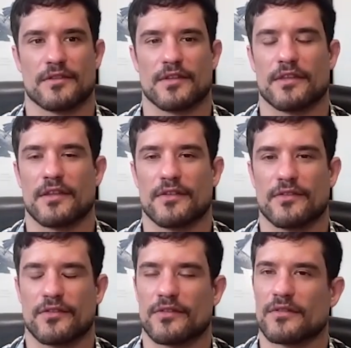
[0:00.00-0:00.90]

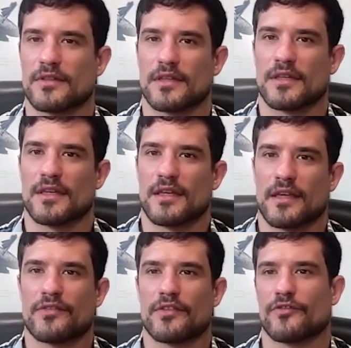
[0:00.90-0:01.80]
it's
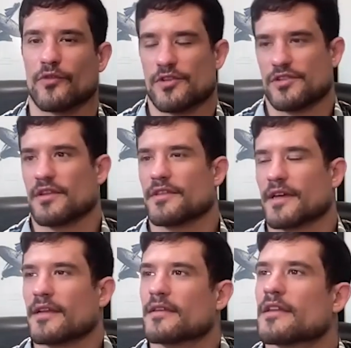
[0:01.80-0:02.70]
unfortunate
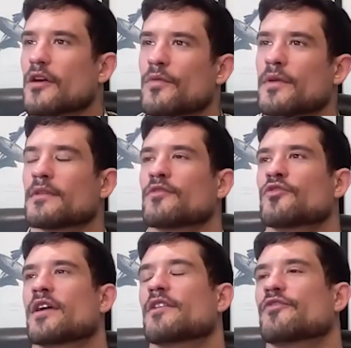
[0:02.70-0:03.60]
that
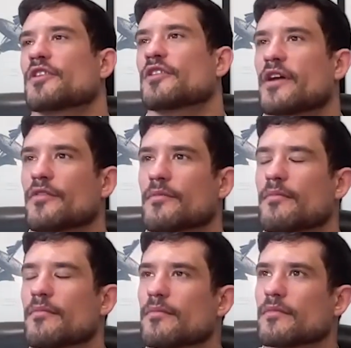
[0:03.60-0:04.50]
trying
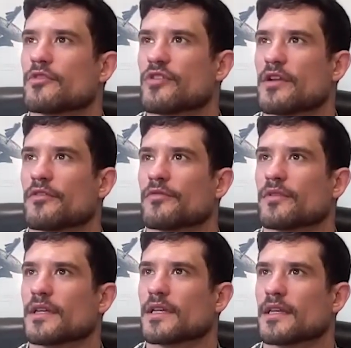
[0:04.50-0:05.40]
to
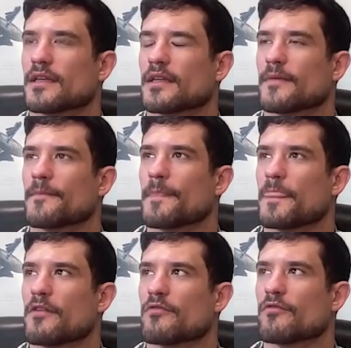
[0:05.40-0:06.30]

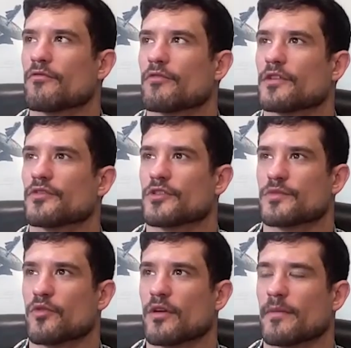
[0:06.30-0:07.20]
research
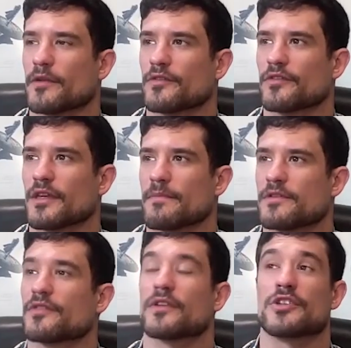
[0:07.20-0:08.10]
more about sleep
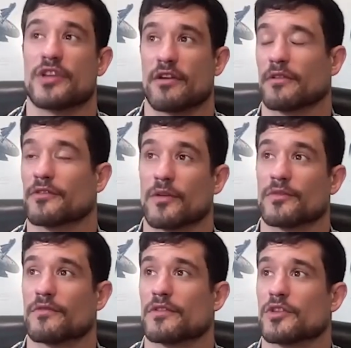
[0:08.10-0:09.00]
just in general in
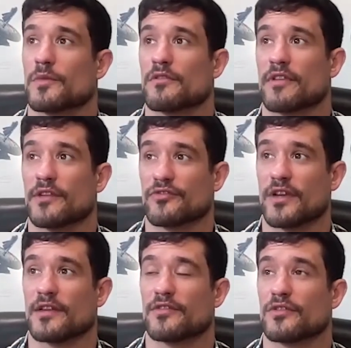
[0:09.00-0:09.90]
terms of the human race,
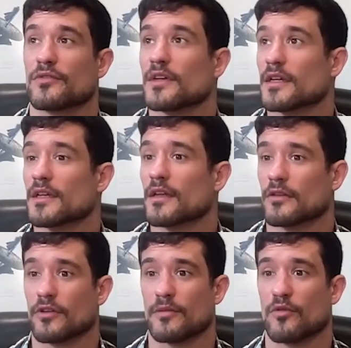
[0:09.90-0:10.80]
trying to
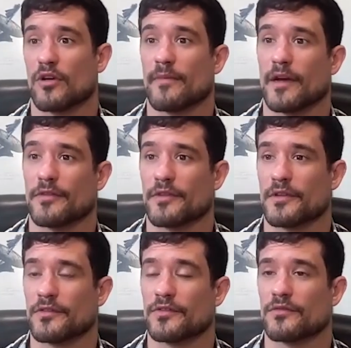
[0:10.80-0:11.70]
learn more about
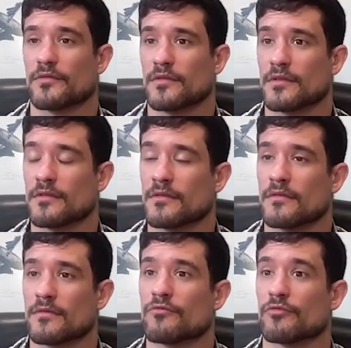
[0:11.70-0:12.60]
this
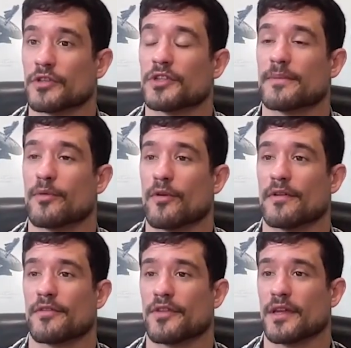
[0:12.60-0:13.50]
really
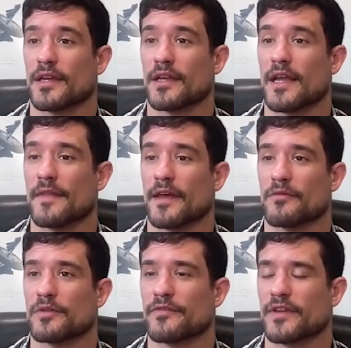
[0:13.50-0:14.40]
important thing, and that
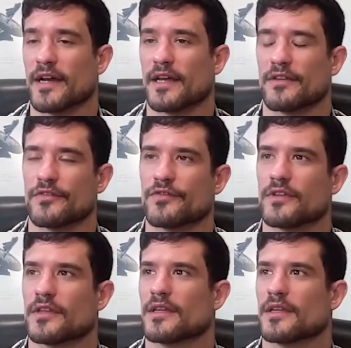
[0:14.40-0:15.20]
we've kind of,